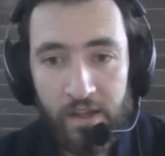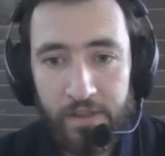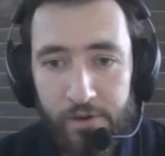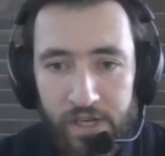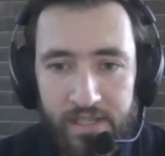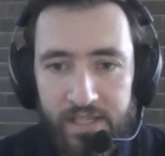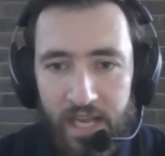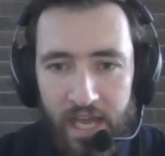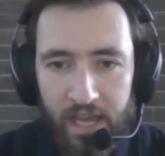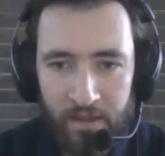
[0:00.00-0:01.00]
There is
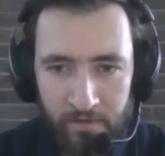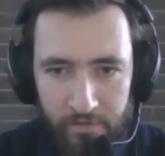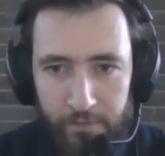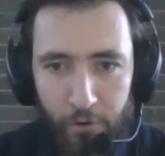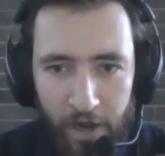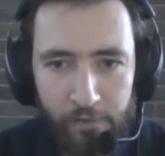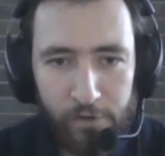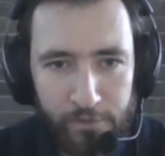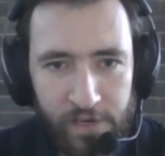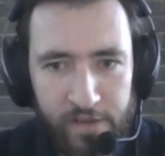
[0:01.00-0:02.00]
a forever
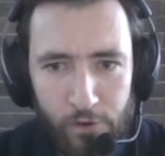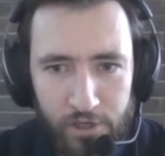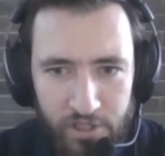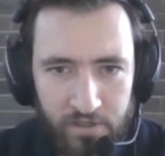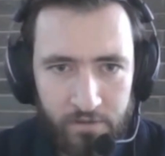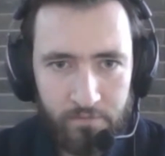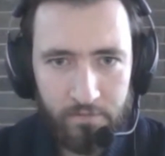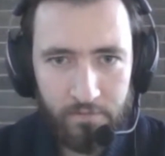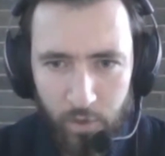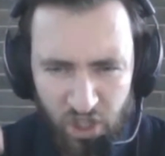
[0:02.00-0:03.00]
free version,
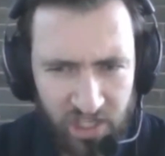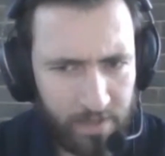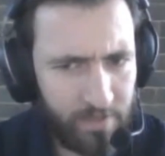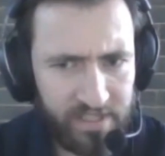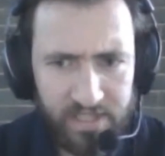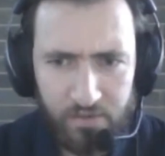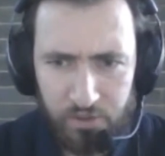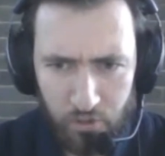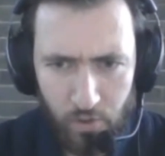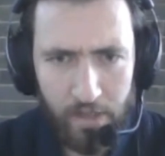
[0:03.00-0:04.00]
which limits you
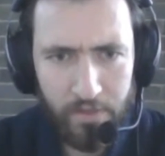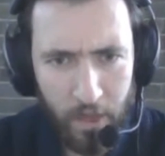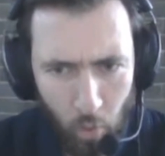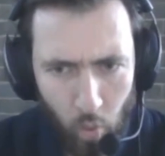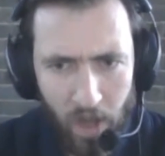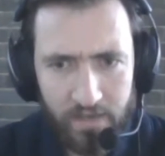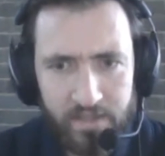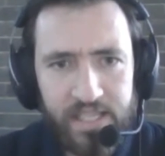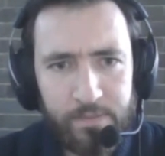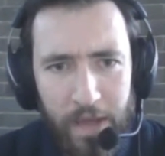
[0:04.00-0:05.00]
to, I think, one
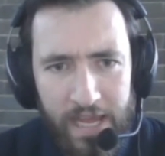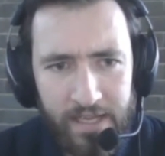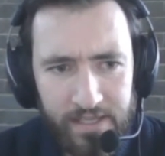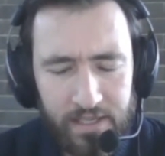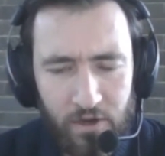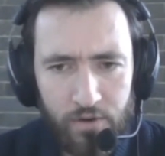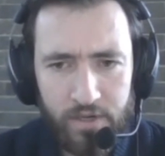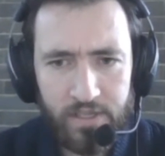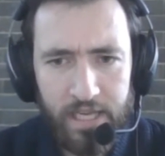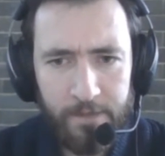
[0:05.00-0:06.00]
space
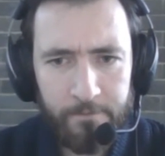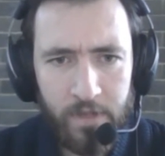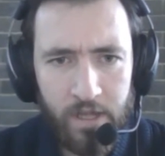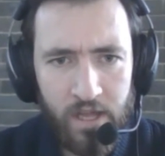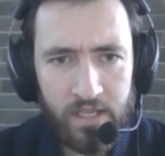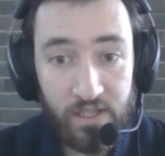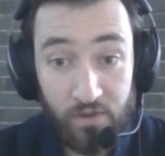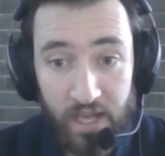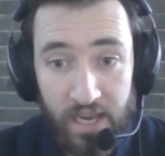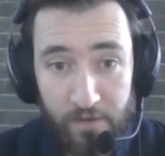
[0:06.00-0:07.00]
currently. So you
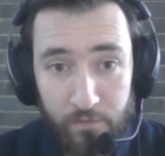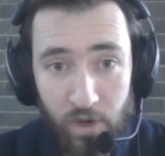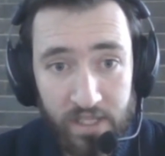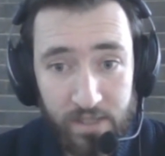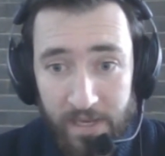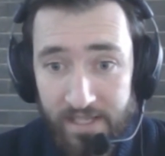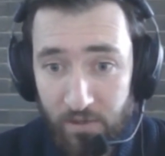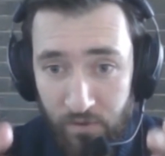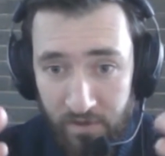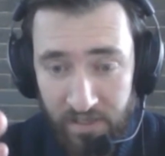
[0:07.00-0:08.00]
can have one space.
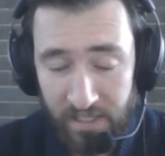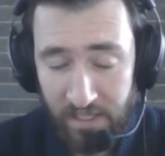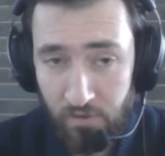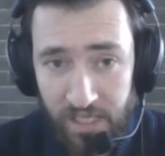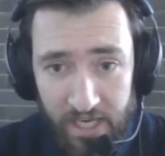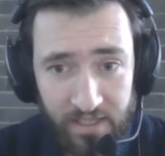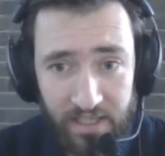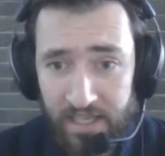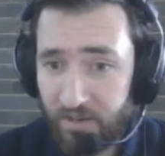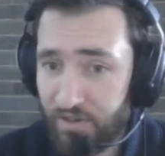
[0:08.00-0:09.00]
So you
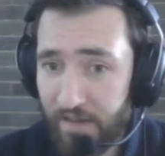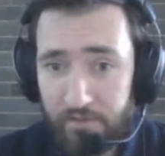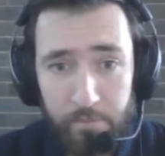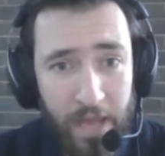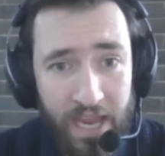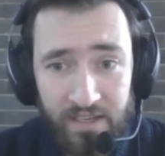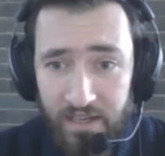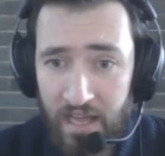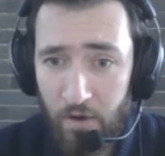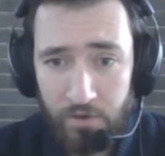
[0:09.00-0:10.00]
technically could have a paid
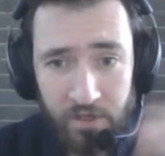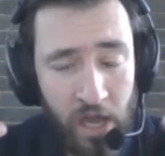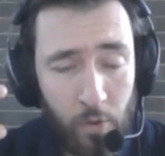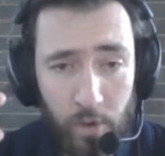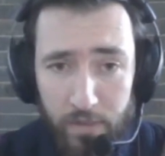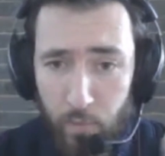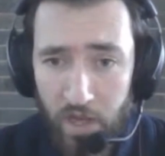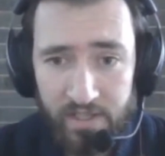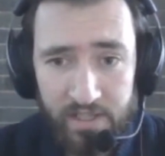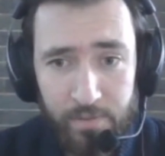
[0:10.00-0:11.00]
account with
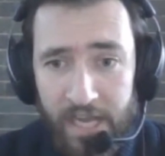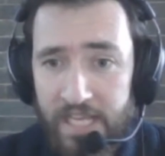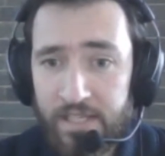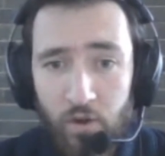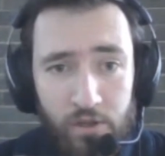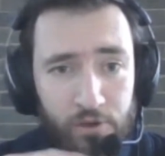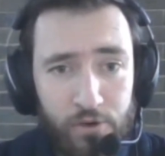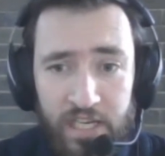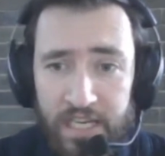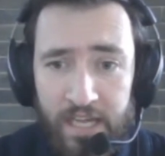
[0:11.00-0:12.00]
one space. All
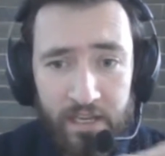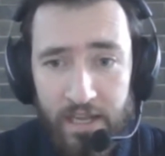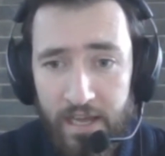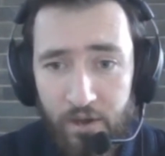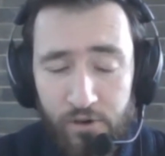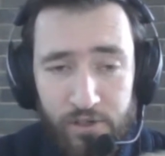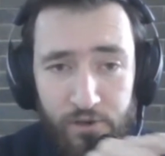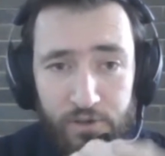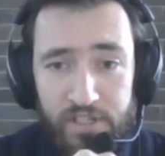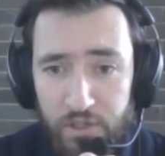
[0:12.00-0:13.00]

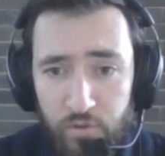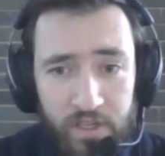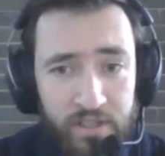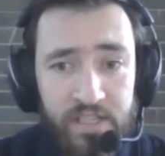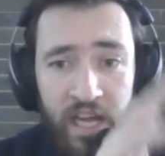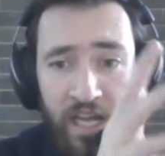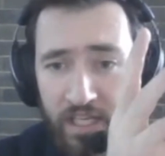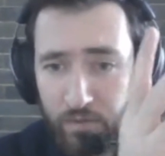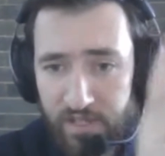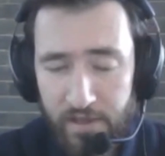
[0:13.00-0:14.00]
your students
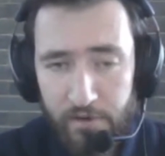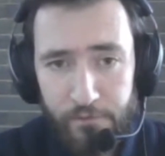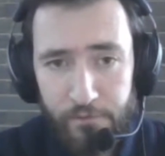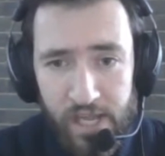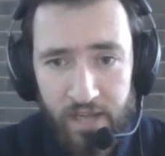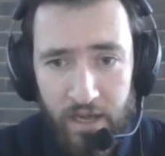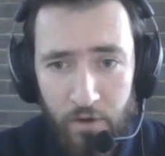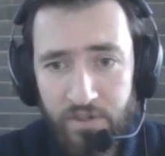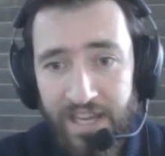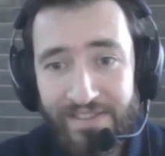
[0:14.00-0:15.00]
use their free
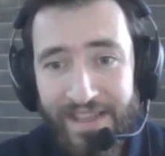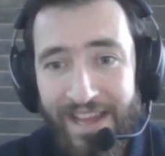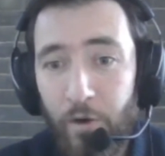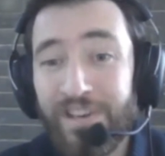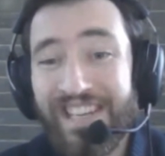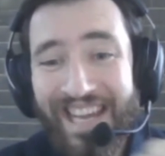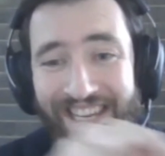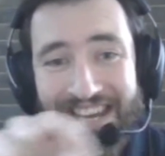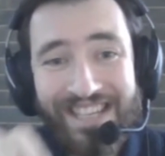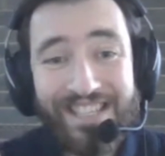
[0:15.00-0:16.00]
account, and they only
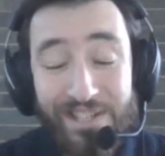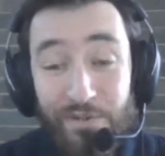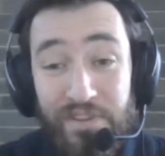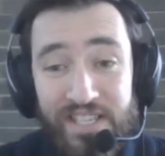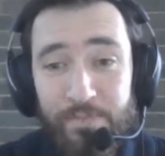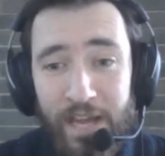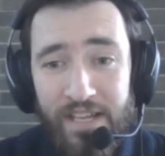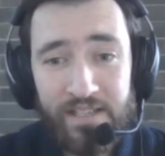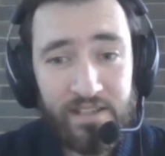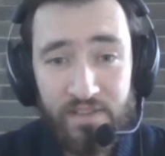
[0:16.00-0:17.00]
get access to this
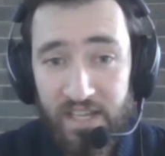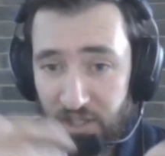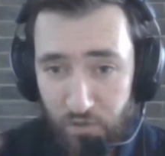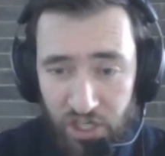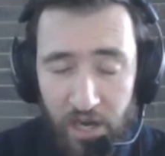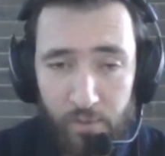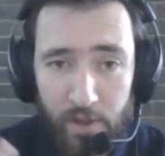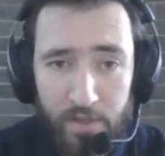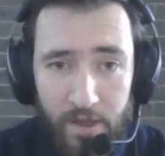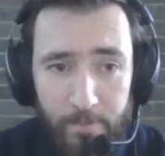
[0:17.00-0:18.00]
space that you share
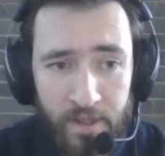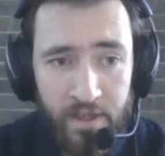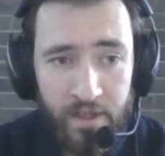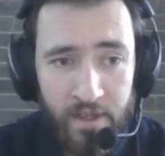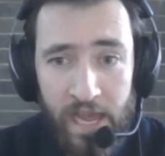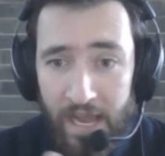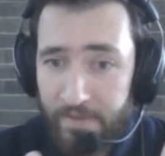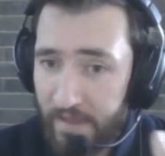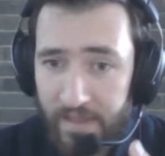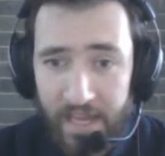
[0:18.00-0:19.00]
with them,
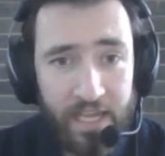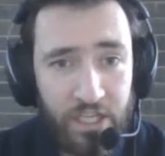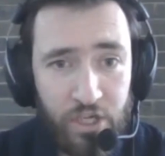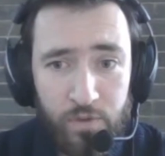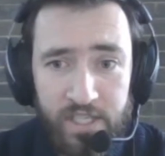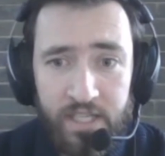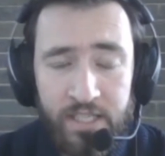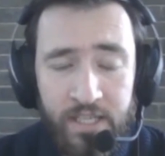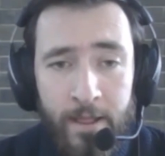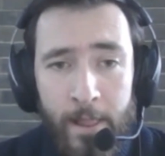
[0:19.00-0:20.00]
and then they can use
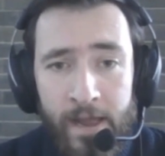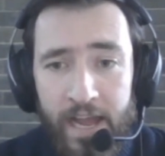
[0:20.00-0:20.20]
it.